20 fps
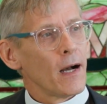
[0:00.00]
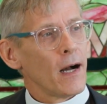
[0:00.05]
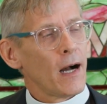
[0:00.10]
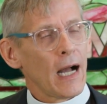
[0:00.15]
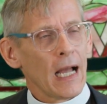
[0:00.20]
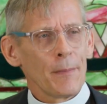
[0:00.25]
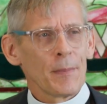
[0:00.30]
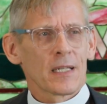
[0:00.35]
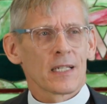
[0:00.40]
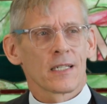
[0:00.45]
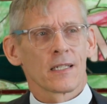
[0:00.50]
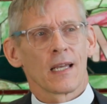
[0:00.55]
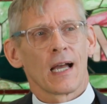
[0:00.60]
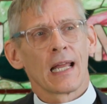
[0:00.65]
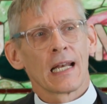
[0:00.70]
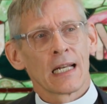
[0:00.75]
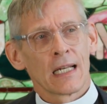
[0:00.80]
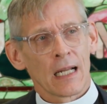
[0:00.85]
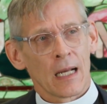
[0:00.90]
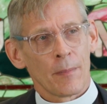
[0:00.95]
I'm
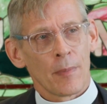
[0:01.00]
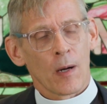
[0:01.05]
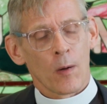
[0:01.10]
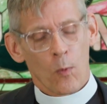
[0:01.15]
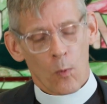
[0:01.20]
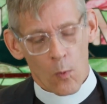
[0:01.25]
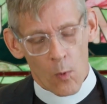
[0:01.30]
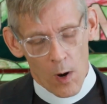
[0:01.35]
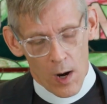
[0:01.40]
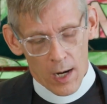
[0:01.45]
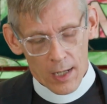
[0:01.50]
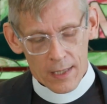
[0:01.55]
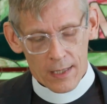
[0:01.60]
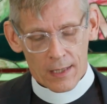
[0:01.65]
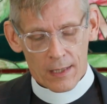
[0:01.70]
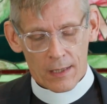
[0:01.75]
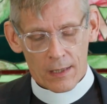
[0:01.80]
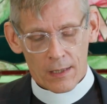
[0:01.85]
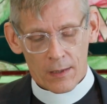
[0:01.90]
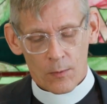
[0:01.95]
excited about
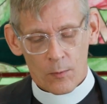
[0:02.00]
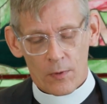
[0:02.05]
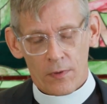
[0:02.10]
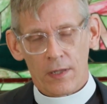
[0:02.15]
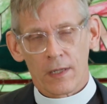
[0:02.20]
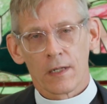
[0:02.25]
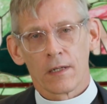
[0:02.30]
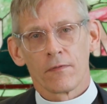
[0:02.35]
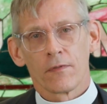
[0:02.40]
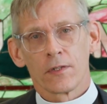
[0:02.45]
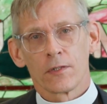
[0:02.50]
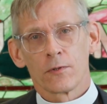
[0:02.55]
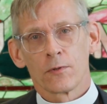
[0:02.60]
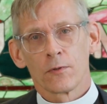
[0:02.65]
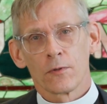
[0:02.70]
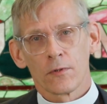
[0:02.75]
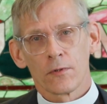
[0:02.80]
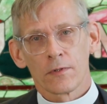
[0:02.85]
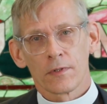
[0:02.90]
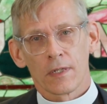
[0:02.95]
walking with
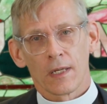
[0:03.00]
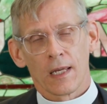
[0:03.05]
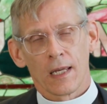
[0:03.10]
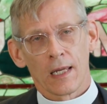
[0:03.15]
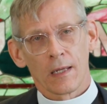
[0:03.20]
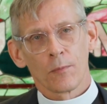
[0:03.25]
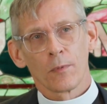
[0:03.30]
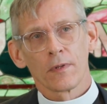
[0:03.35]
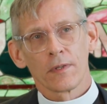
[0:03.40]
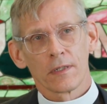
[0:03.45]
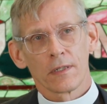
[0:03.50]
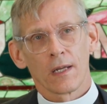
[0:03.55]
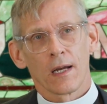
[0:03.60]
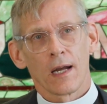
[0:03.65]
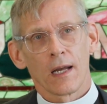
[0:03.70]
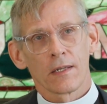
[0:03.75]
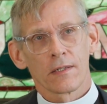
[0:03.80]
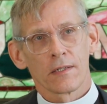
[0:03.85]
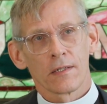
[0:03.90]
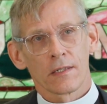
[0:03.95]
individuals and with the
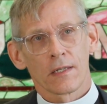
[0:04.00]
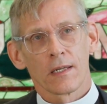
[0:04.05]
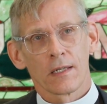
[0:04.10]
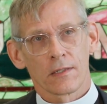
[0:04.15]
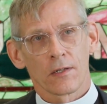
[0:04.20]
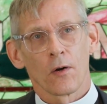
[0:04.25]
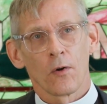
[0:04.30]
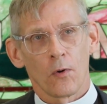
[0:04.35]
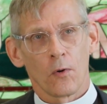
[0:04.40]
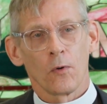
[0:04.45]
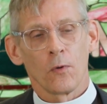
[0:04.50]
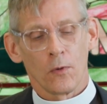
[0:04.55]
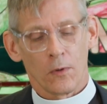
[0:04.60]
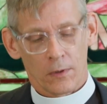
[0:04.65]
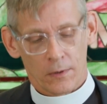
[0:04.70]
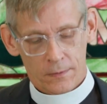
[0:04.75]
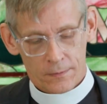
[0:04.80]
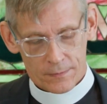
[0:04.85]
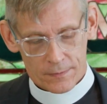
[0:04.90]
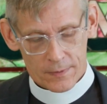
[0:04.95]
diocese as a
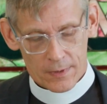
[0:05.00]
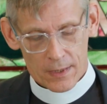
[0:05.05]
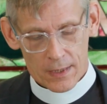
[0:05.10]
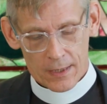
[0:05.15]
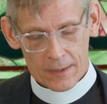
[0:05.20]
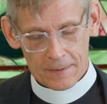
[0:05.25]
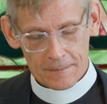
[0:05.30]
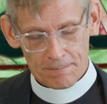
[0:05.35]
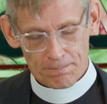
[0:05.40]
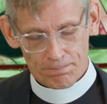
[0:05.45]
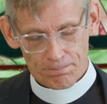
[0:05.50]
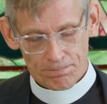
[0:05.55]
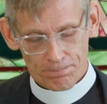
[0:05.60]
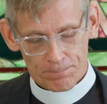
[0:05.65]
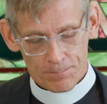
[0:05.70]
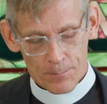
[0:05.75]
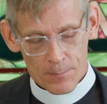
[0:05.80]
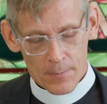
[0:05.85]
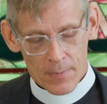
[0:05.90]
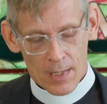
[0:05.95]
whole
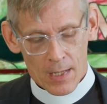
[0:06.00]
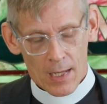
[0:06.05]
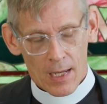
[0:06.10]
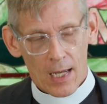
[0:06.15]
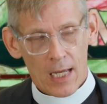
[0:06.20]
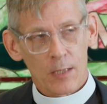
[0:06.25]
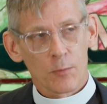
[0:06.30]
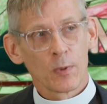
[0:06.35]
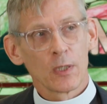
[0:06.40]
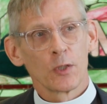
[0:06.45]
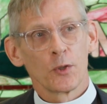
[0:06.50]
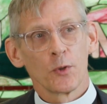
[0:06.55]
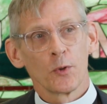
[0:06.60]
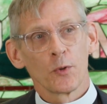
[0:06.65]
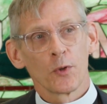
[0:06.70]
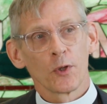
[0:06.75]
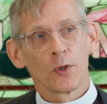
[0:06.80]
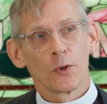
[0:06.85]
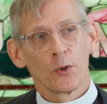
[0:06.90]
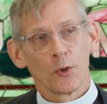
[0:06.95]
as we
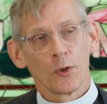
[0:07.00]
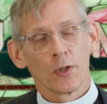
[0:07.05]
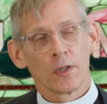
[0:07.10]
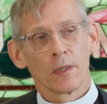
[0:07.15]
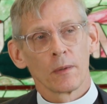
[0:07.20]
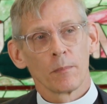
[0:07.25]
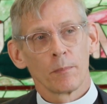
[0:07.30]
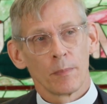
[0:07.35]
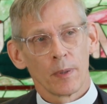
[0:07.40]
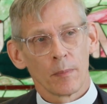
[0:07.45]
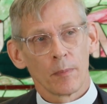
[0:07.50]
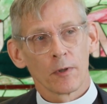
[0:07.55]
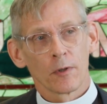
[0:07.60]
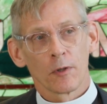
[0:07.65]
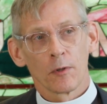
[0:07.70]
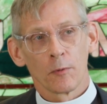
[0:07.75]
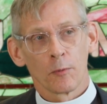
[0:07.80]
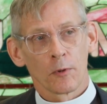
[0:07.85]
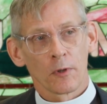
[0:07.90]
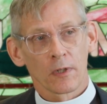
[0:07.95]
do the good
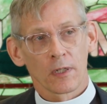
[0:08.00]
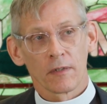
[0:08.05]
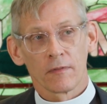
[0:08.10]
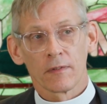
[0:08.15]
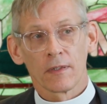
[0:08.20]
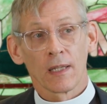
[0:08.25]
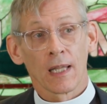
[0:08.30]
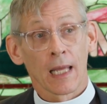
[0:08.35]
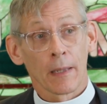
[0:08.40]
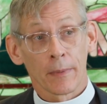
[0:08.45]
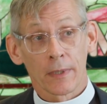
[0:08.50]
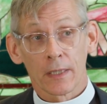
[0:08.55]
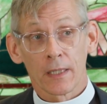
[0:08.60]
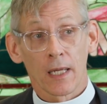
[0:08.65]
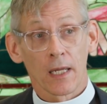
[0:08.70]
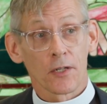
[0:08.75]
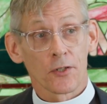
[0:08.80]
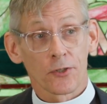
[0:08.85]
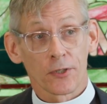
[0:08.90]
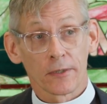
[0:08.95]
biblical work of
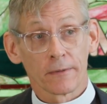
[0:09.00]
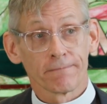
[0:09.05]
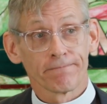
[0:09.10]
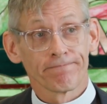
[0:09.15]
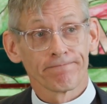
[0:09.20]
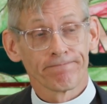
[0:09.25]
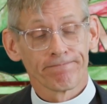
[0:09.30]
lamentation.